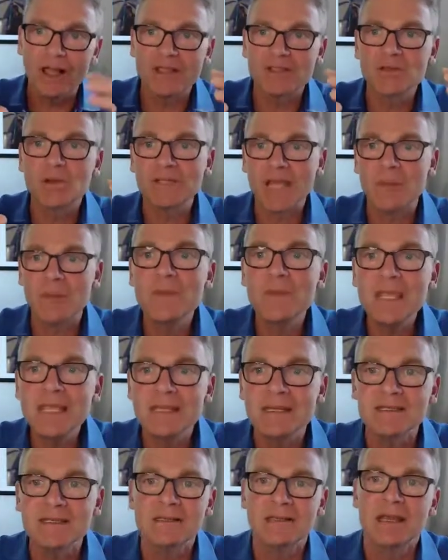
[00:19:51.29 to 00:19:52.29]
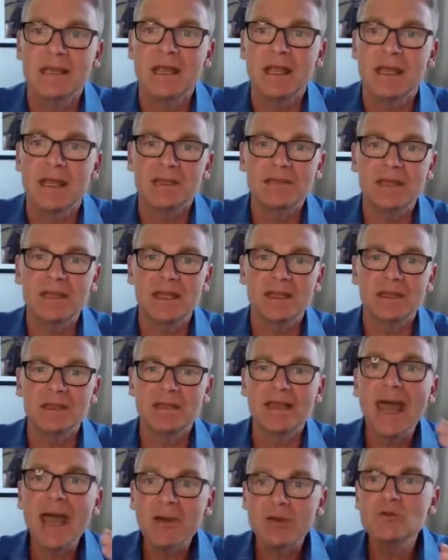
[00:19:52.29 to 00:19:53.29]
And so what that means is that
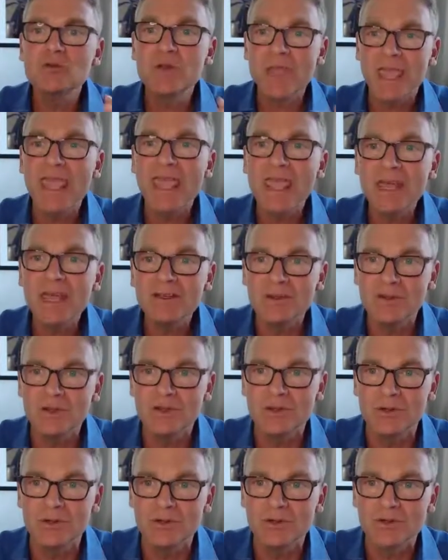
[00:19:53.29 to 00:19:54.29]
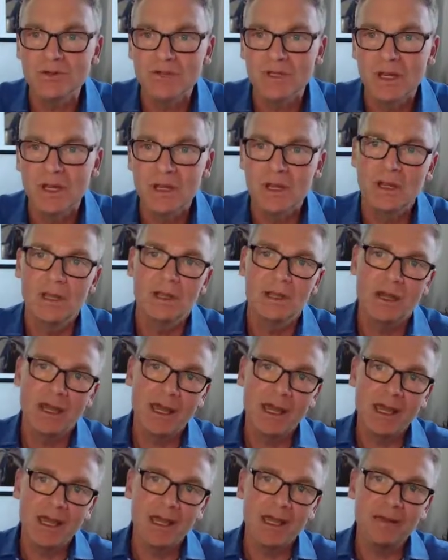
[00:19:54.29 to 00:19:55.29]
now you can use
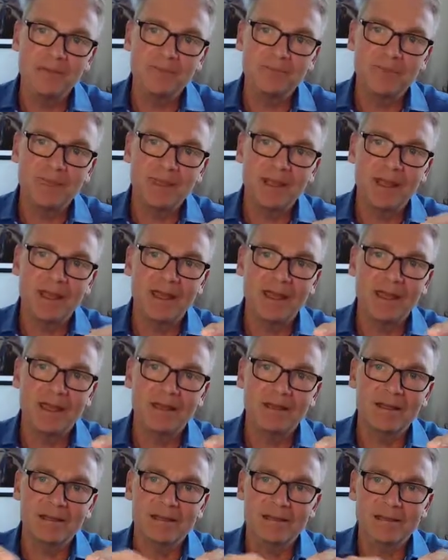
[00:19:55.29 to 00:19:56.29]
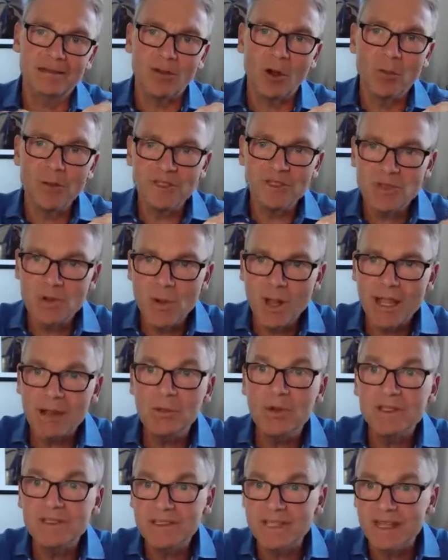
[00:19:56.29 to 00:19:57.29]
Opc Ua
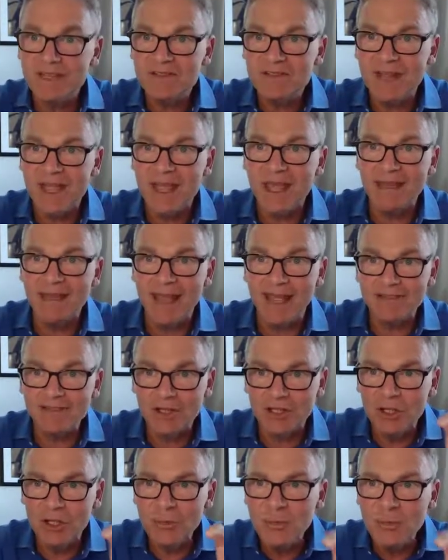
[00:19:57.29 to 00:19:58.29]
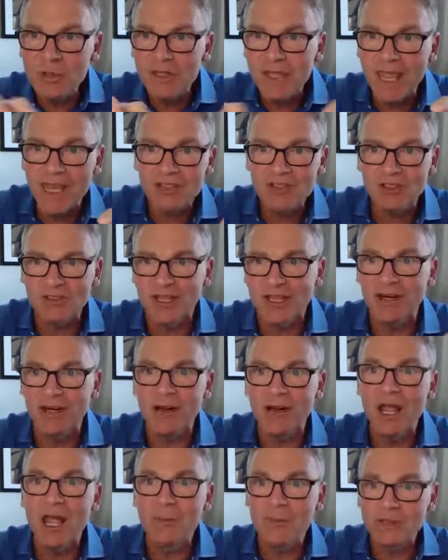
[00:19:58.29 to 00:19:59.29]
with TSN as a communication
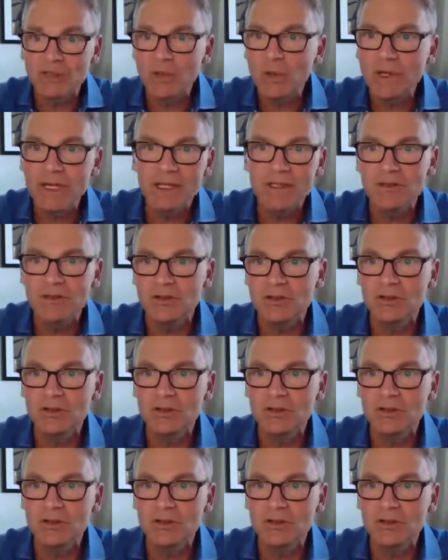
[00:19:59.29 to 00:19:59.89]
layer between